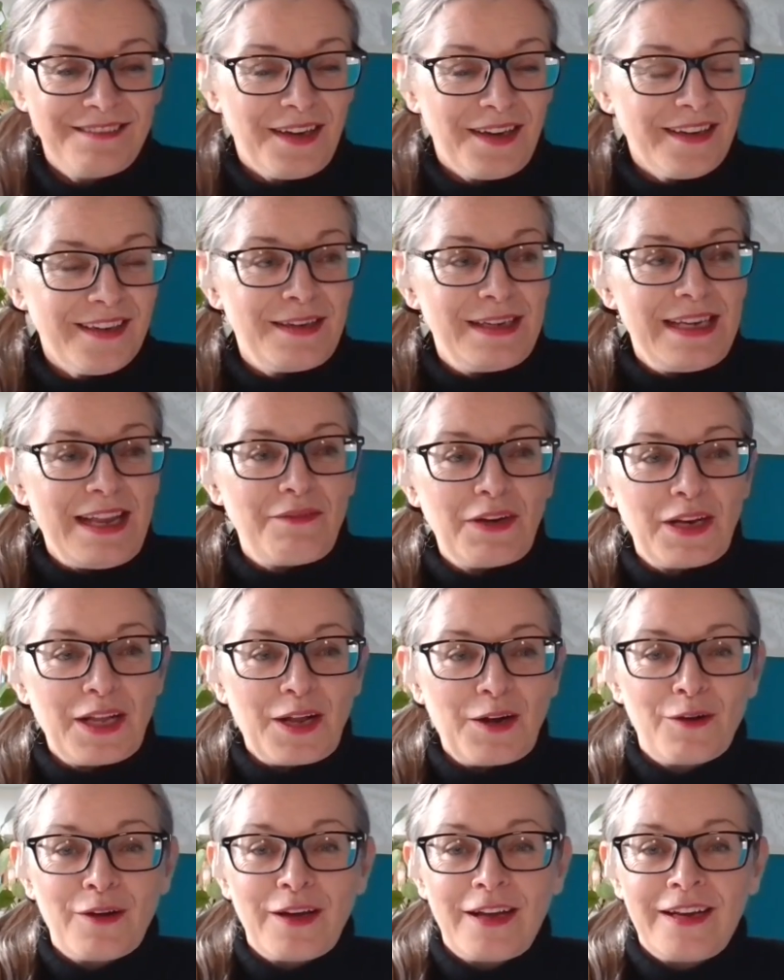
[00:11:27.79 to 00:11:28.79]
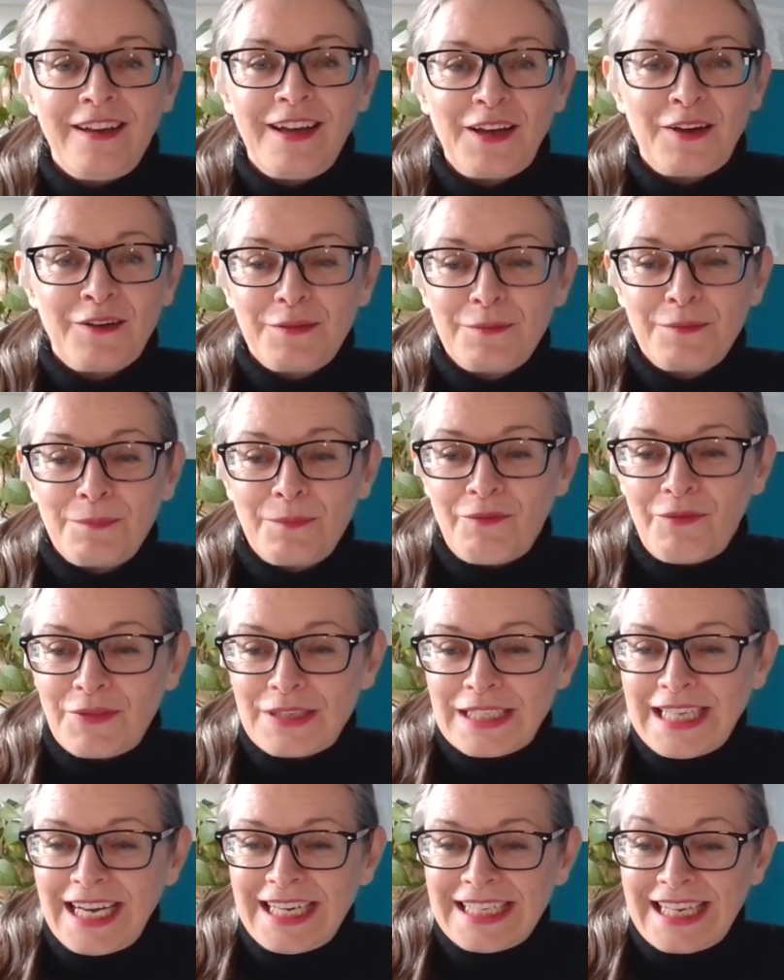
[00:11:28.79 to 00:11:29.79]
I don't know, 11 o'clock at night on a
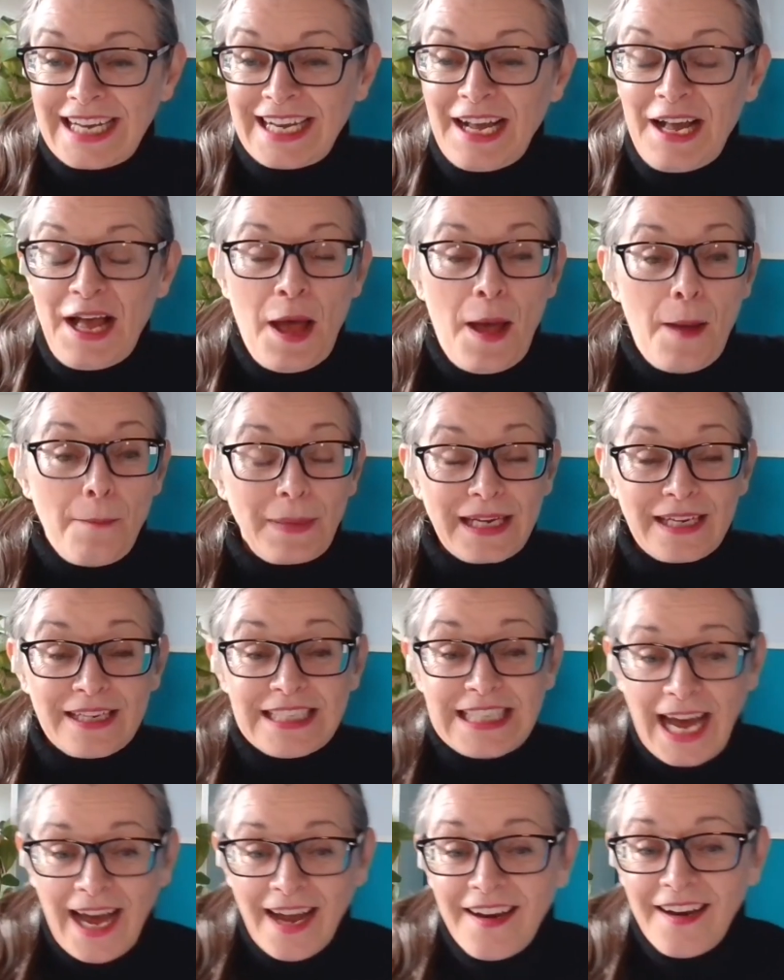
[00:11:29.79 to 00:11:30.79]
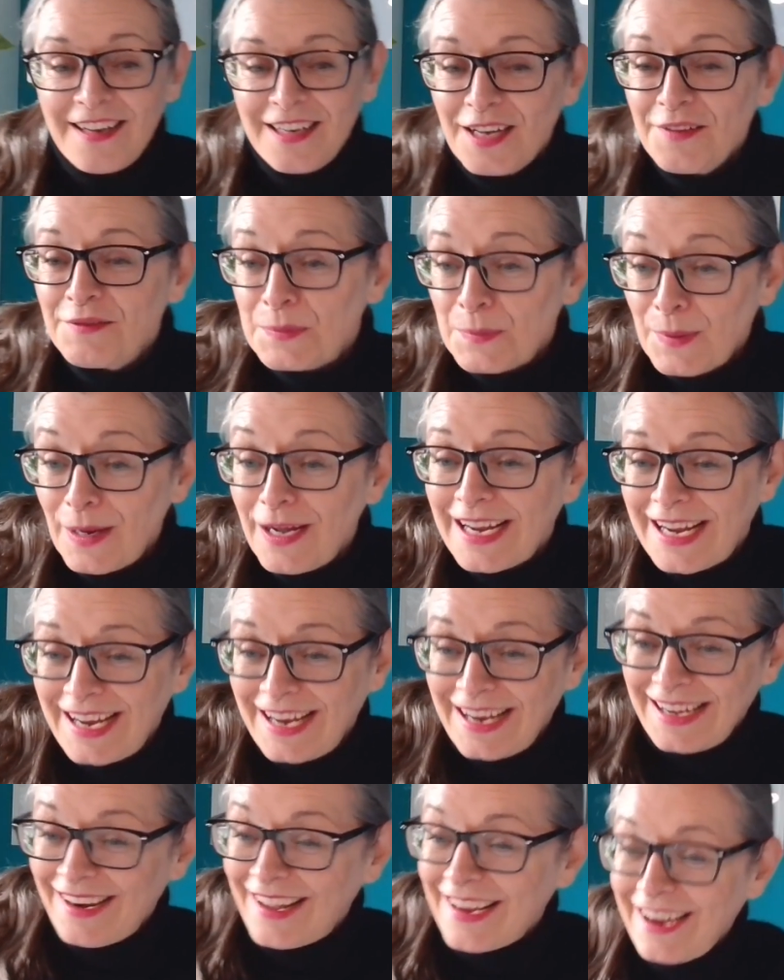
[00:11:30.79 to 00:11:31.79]
Saturday, because Anna loves
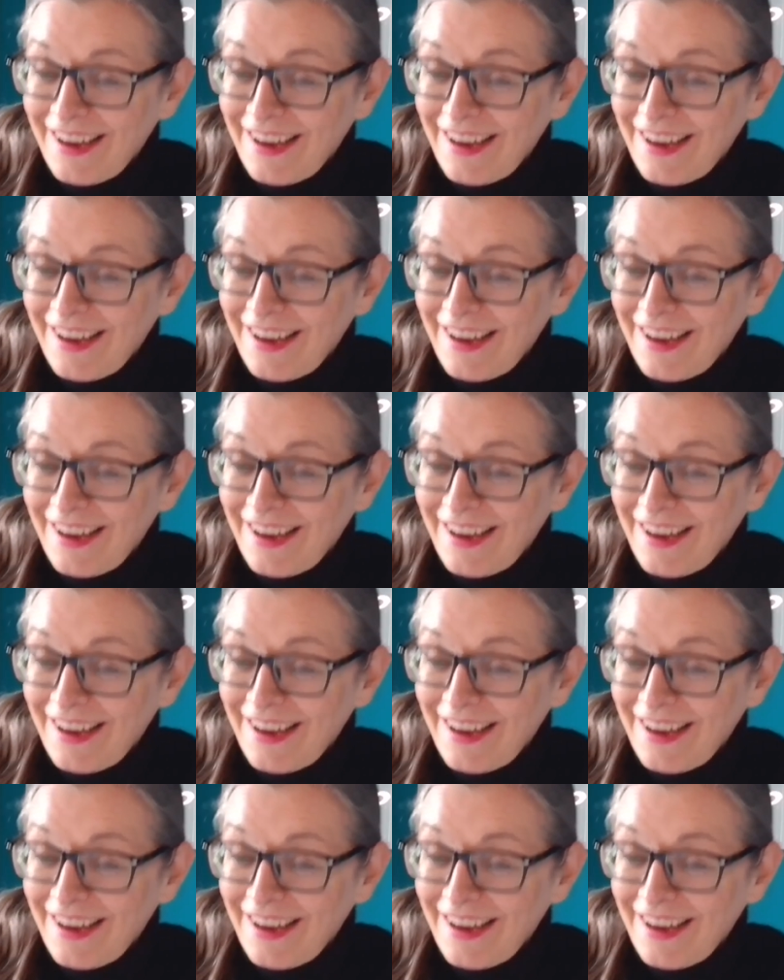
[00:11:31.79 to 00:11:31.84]
working